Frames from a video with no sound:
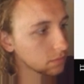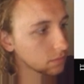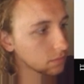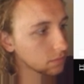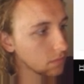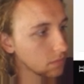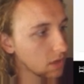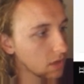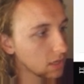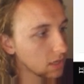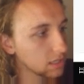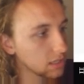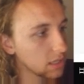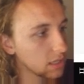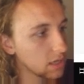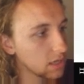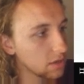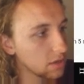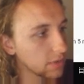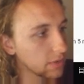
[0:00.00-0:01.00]
you wanted to tell
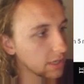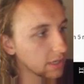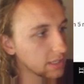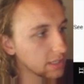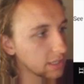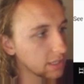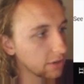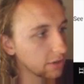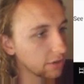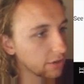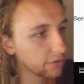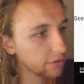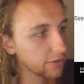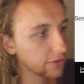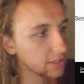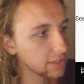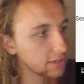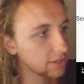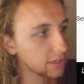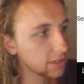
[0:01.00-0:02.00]
all your friends you got top
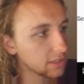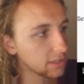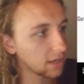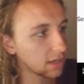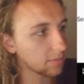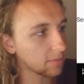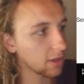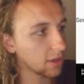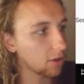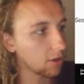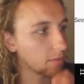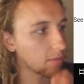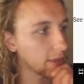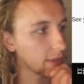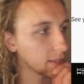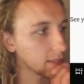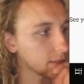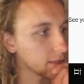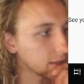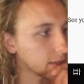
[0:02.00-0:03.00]
comment on
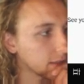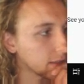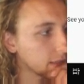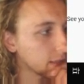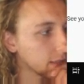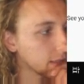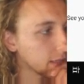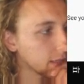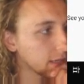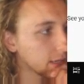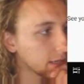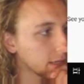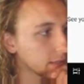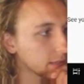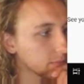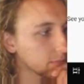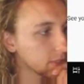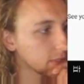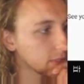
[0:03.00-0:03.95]
Gangnam Style.